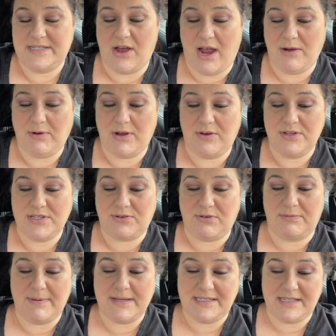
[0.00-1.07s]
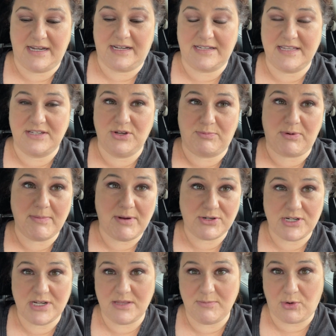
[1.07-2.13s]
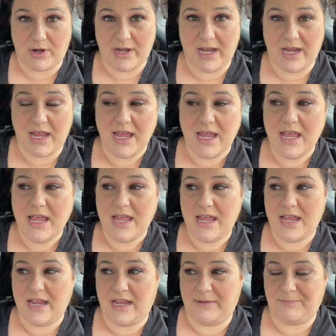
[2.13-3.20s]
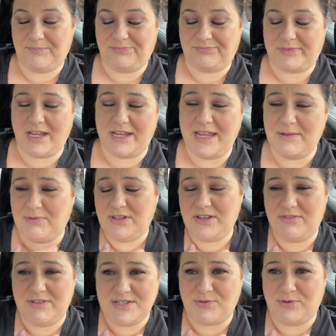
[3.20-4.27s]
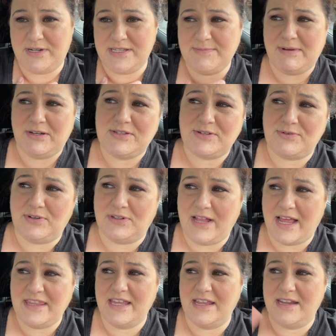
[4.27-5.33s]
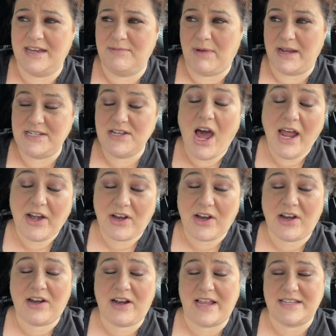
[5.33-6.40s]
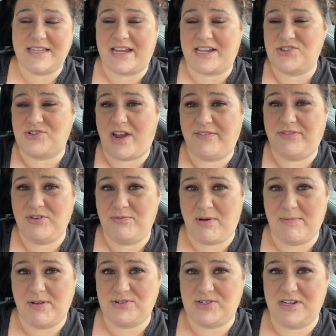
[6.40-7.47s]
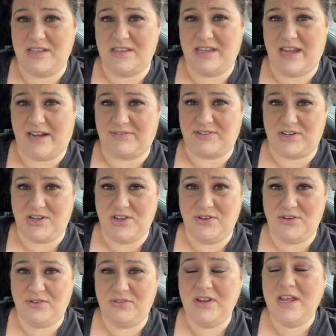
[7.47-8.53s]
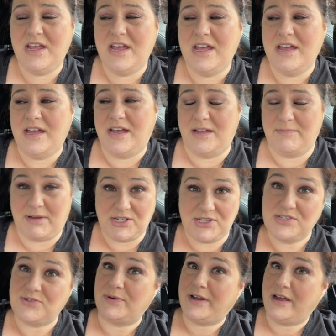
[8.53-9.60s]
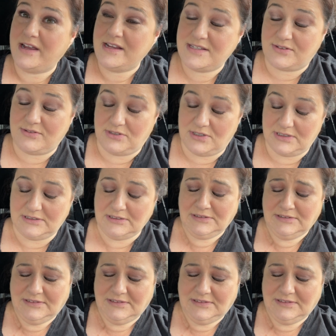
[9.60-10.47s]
I will go to school with my son because I do a promotion in the morning. And I can't believe he's going into middle school. And then my daughter has like a drive-through promotion in the afternoon um, because she's going to high school. Oh.